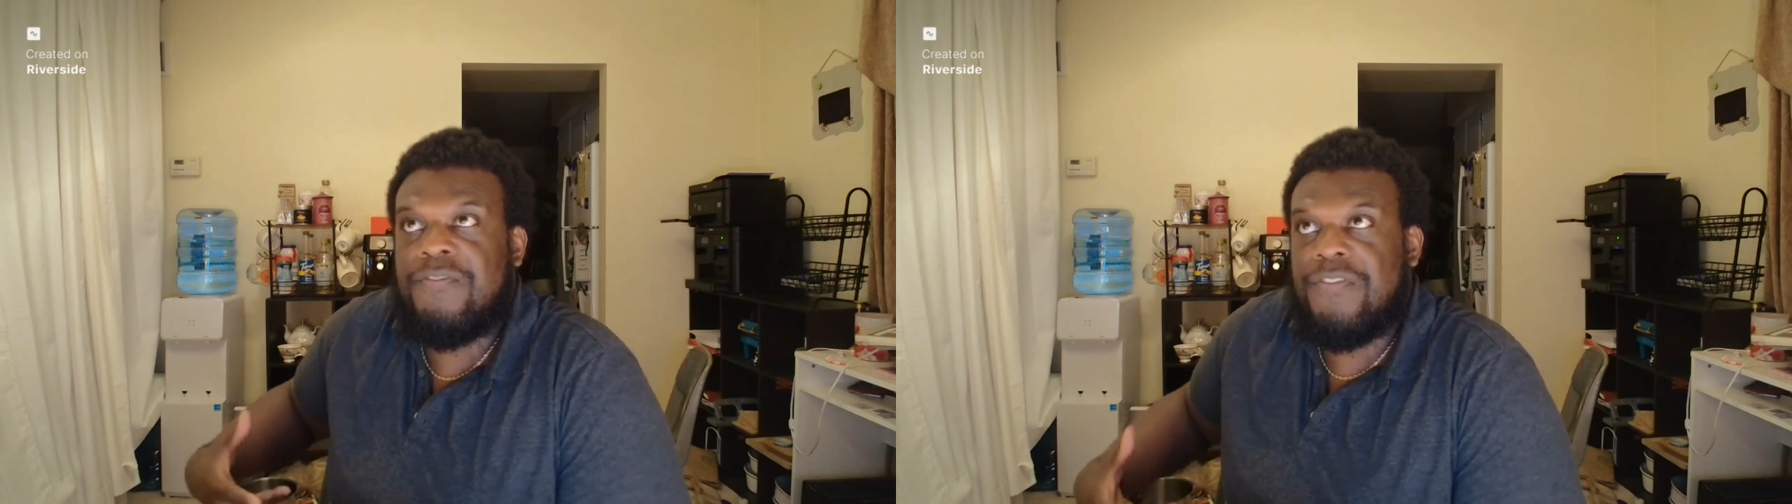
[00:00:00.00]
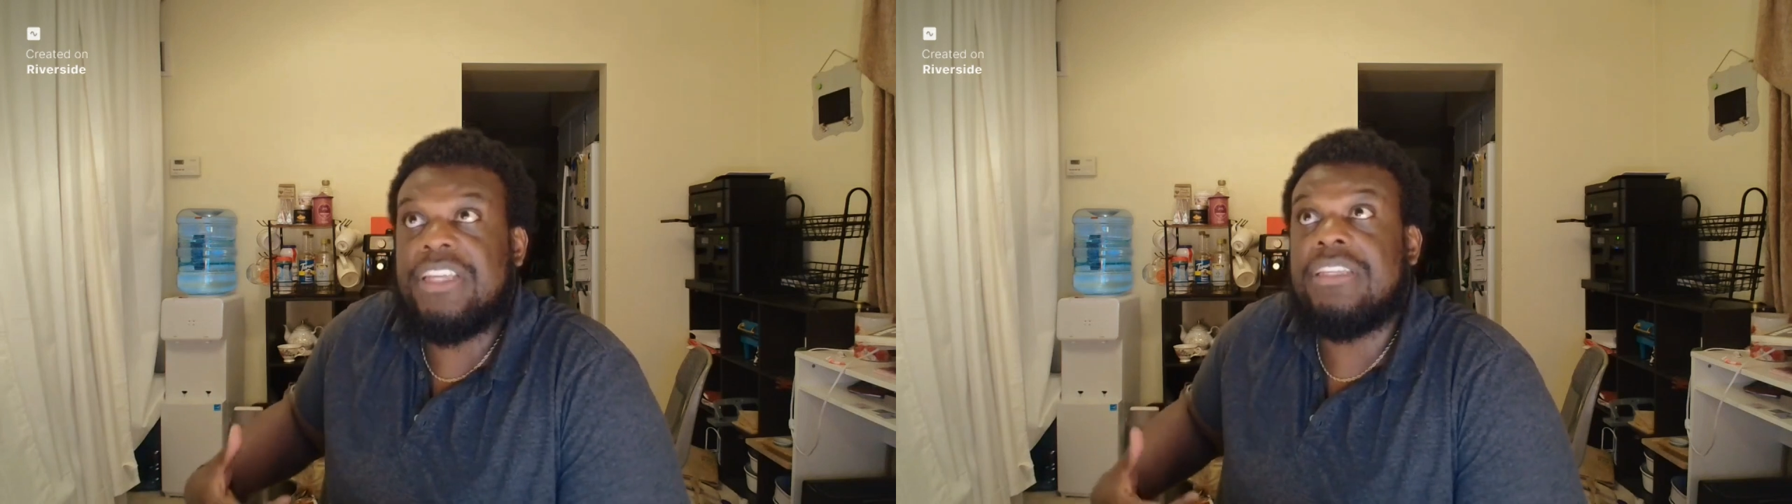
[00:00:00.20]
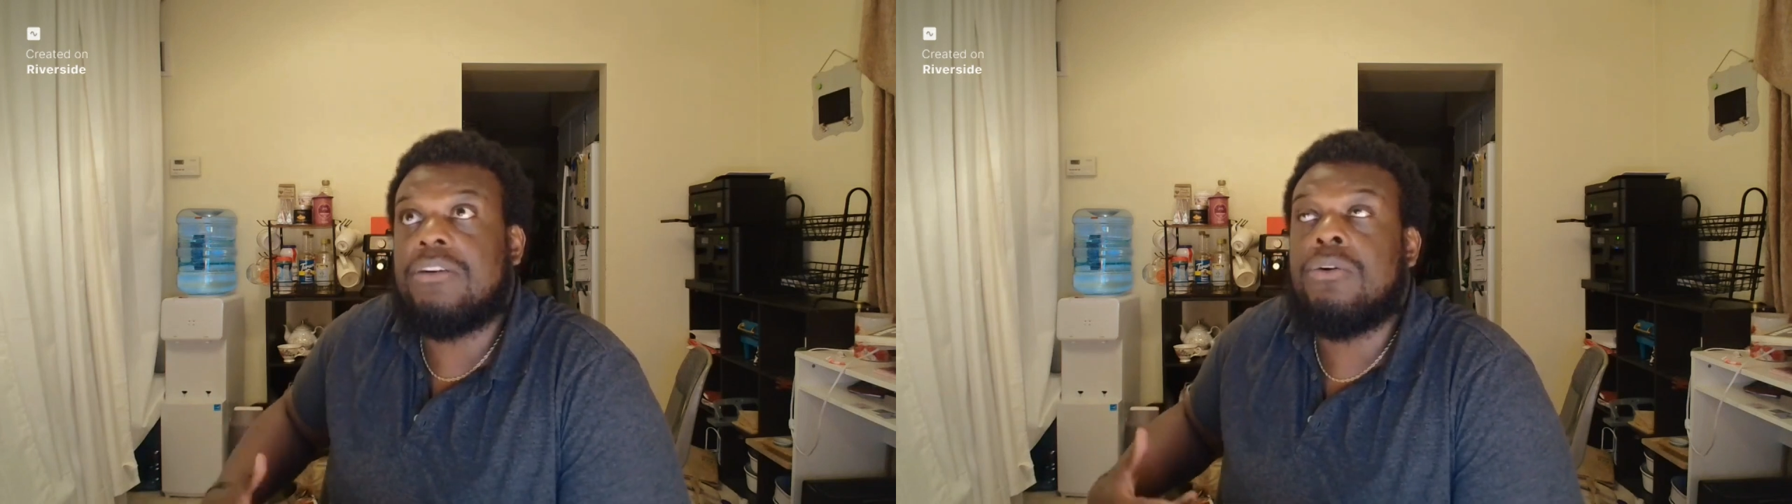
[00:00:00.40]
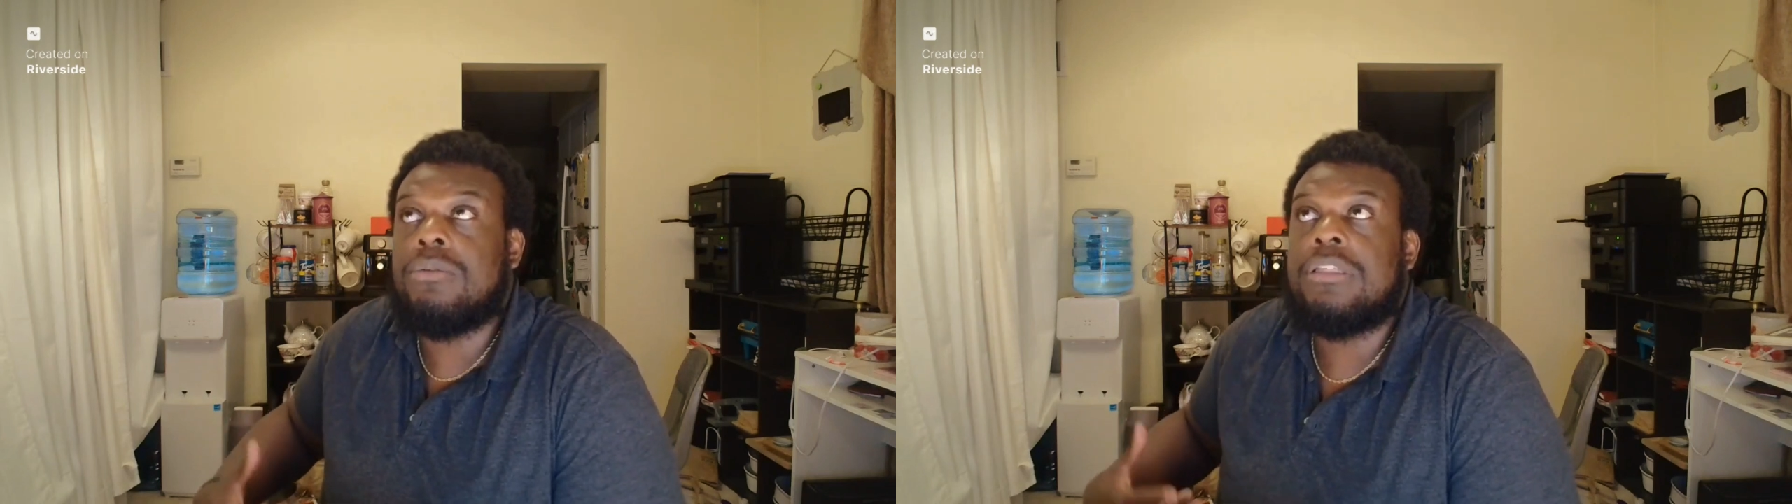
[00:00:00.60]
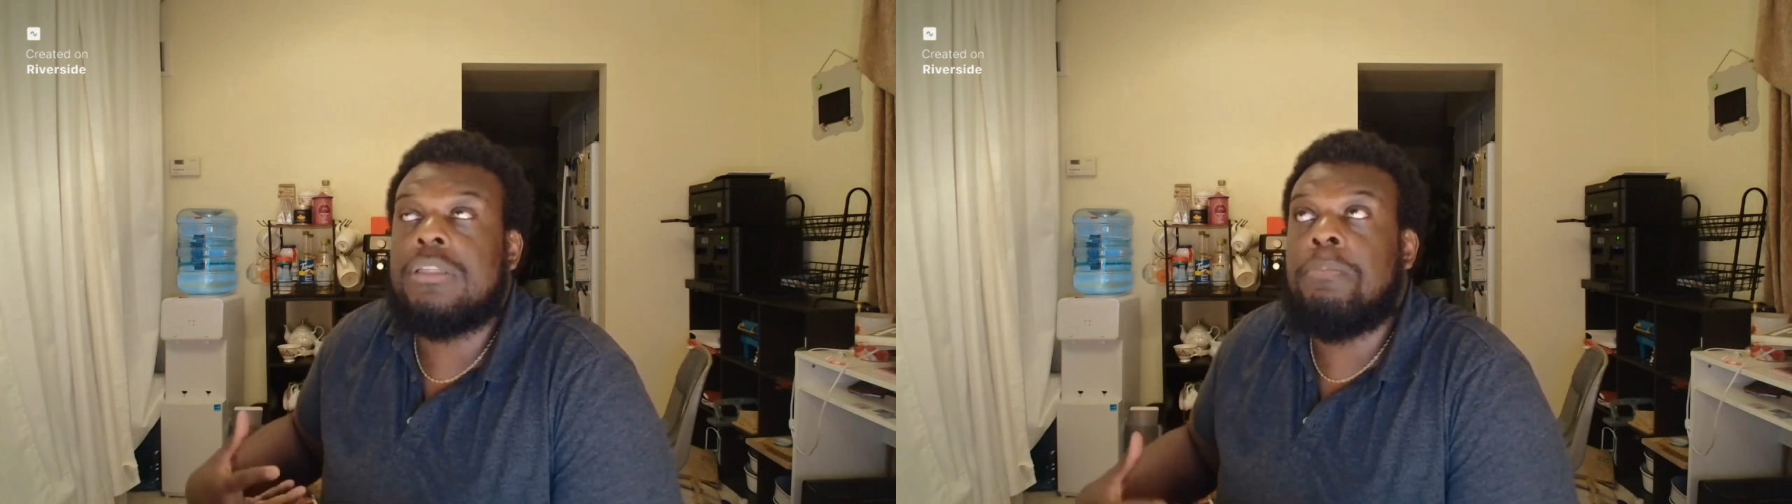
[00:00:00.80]
physical
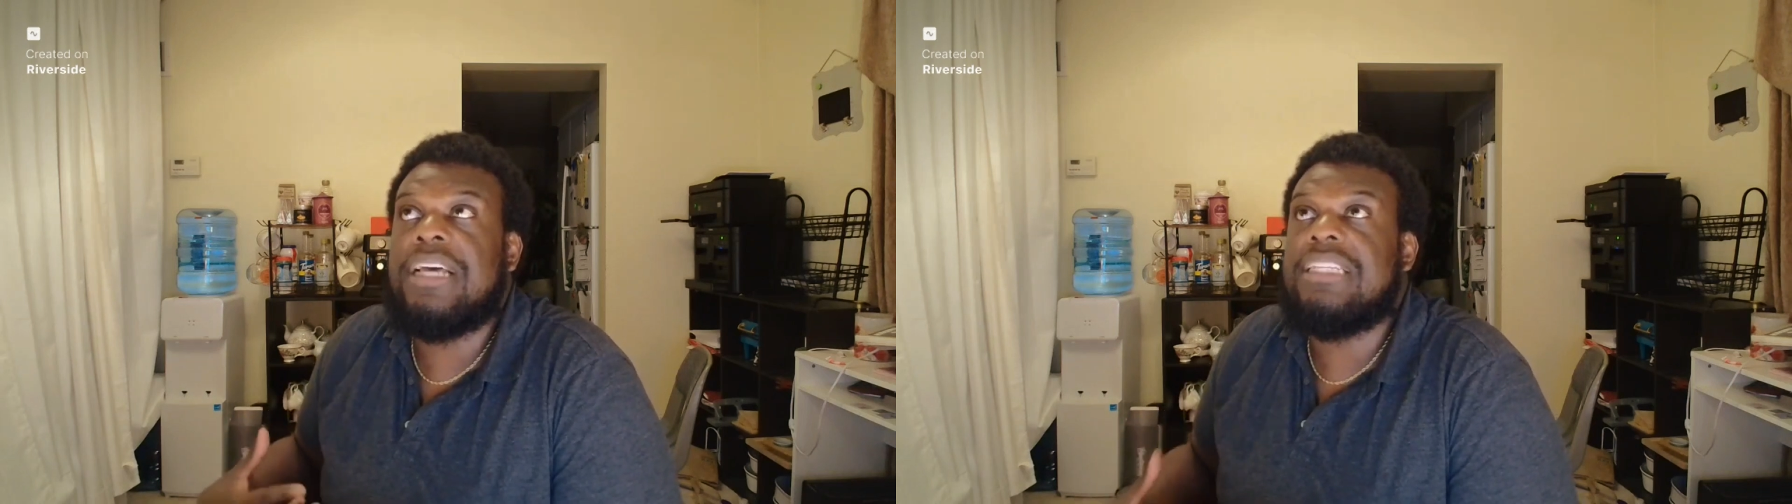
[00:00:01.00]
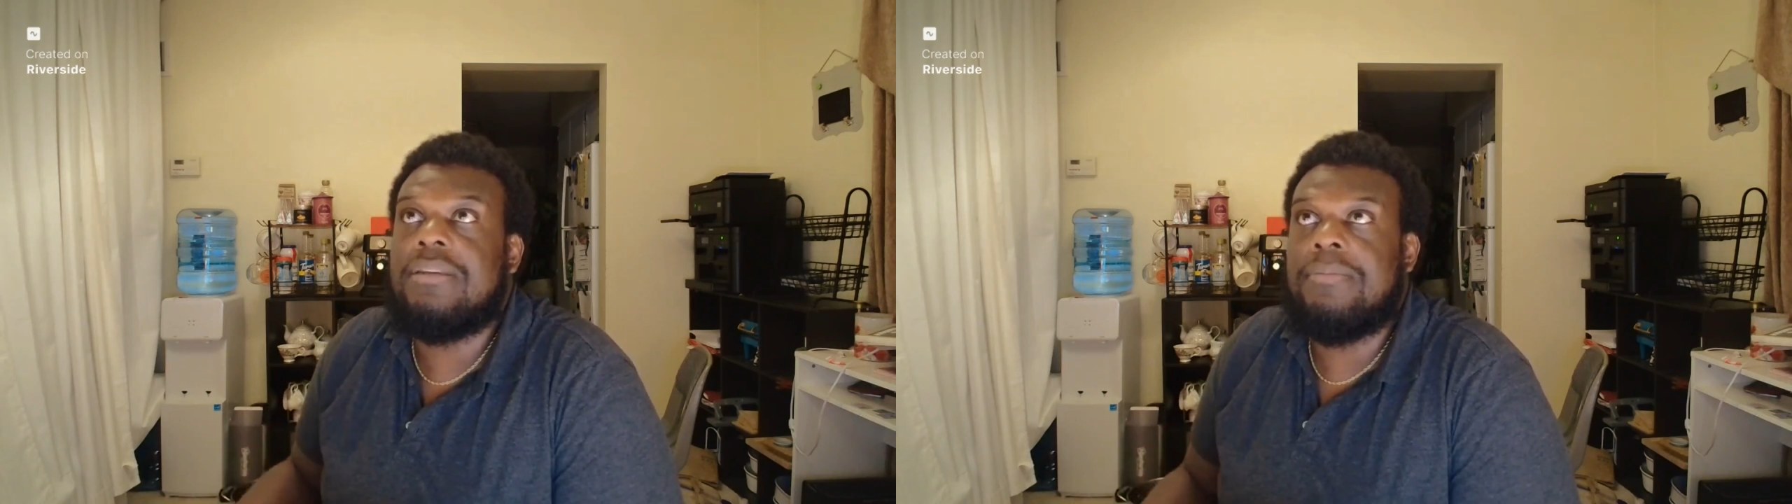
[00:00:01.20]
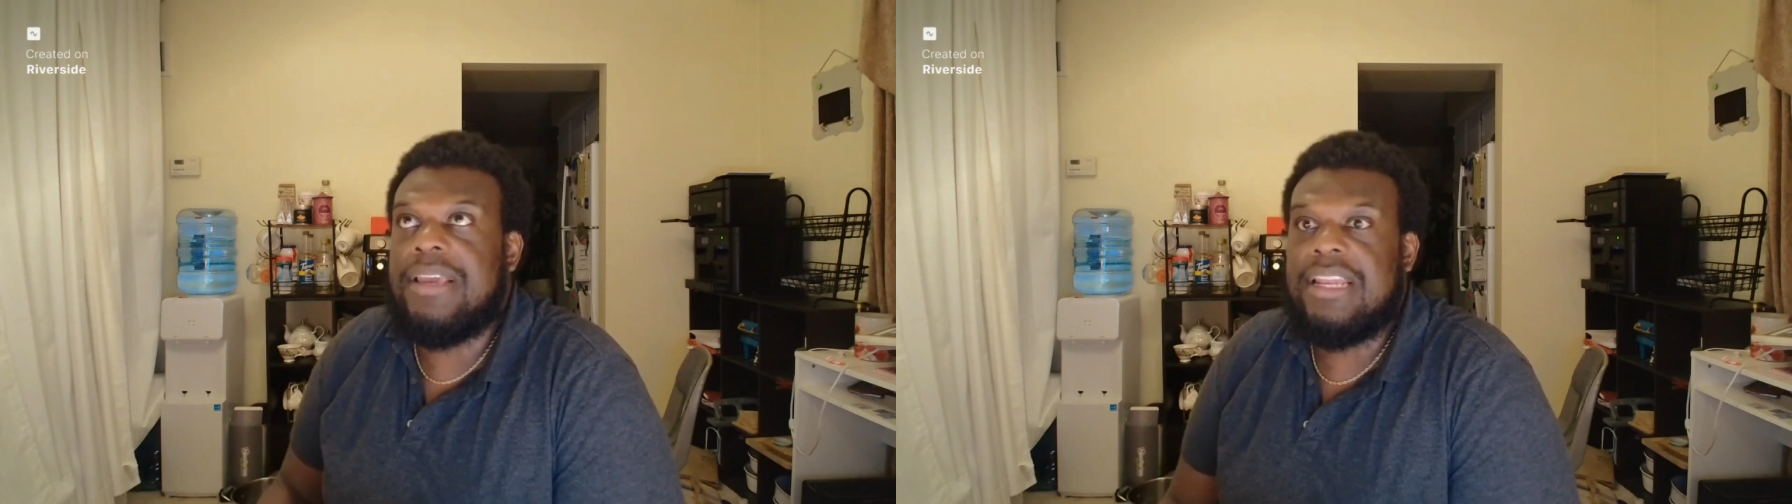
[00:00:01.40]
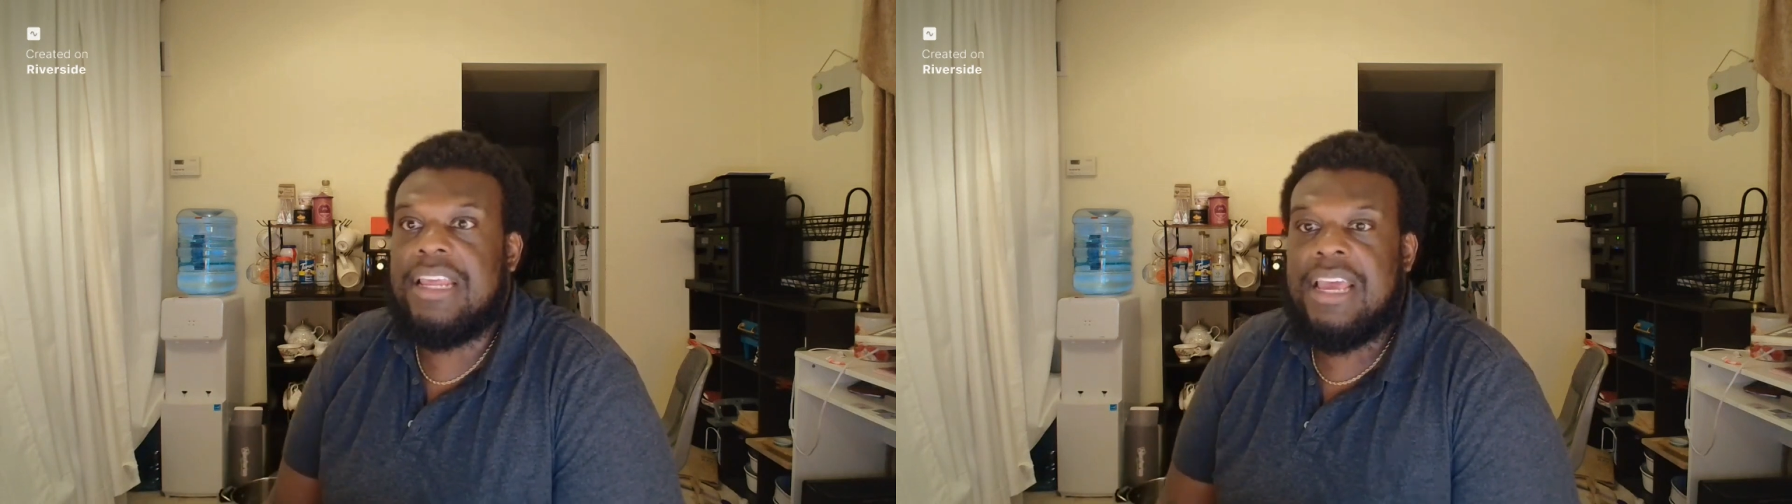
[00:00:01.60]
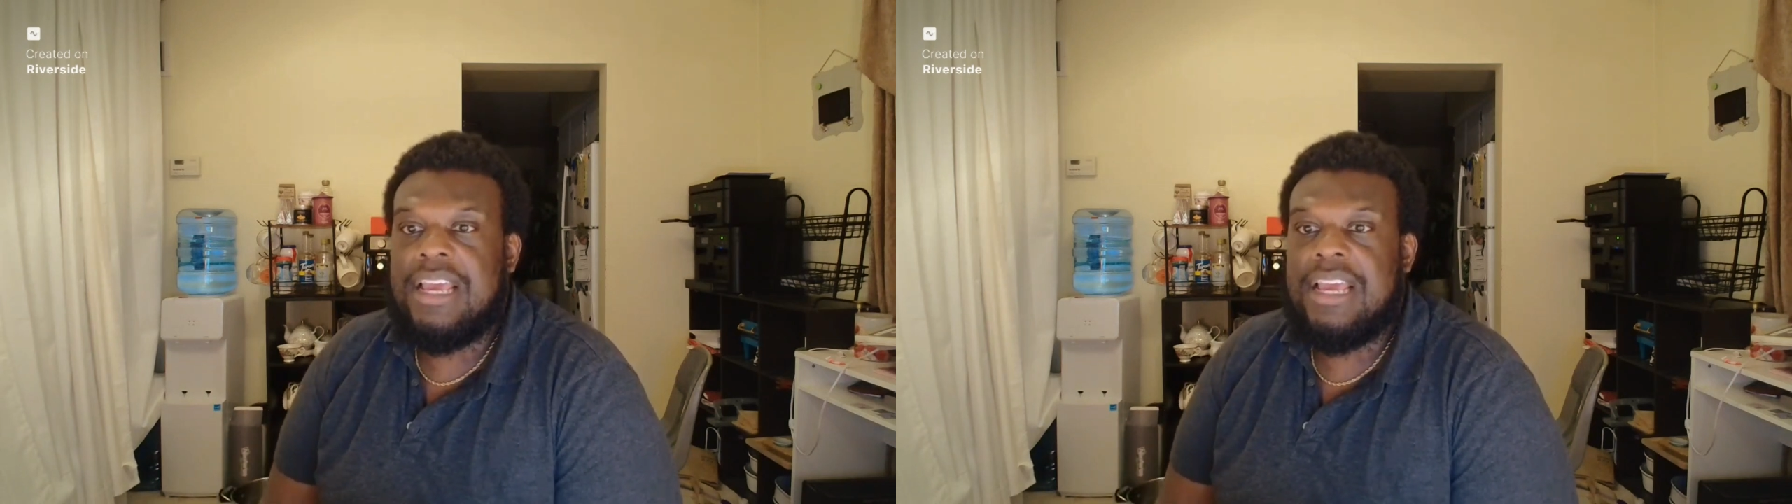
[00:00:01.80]
specimen,